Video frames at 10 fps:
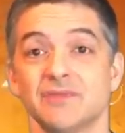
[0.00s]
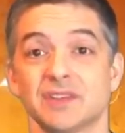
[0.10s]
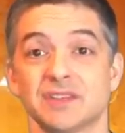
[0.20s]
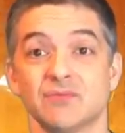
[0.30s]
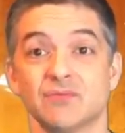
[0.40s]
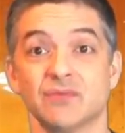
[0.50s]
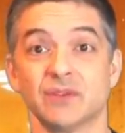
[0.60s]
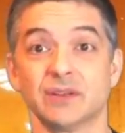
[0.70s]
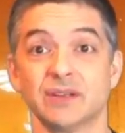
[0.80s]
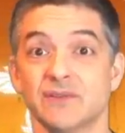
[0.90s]
Does he
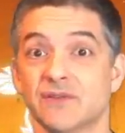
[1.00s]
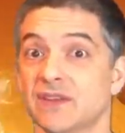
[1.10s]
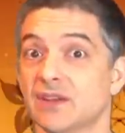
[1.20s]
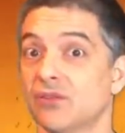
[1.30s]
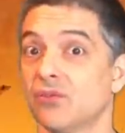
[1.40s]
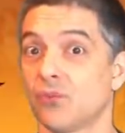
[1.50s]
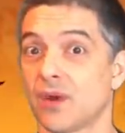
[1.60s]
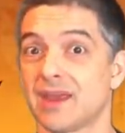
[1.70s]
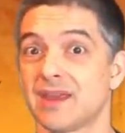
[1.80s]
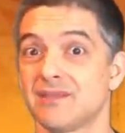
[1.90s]
really feel the
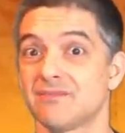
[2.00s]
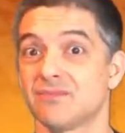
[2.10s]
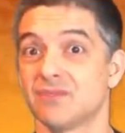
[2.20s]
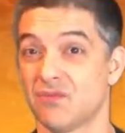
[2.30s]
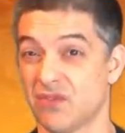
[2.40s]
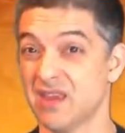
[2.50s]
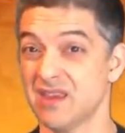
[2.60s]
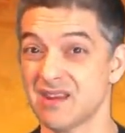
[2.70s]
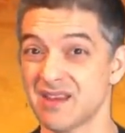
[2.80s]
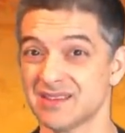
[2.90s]
way you think
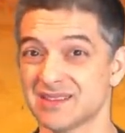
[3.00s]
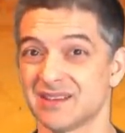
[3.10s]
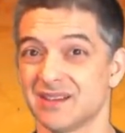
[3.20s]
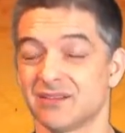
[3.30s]
he does?